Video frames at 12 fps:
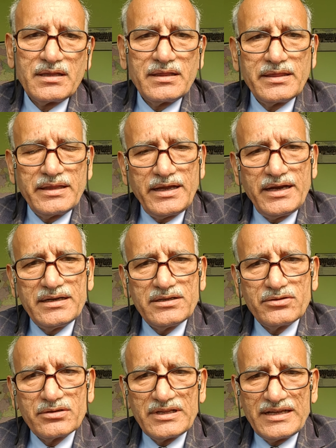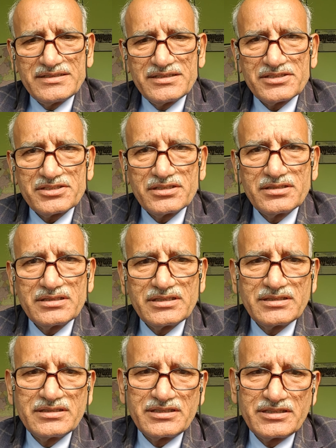land utilization
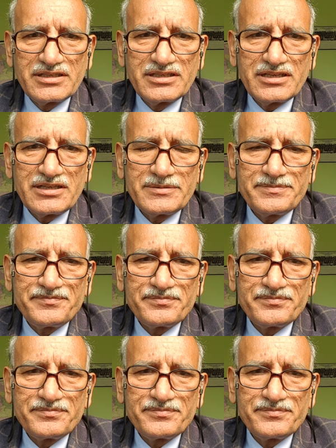in India,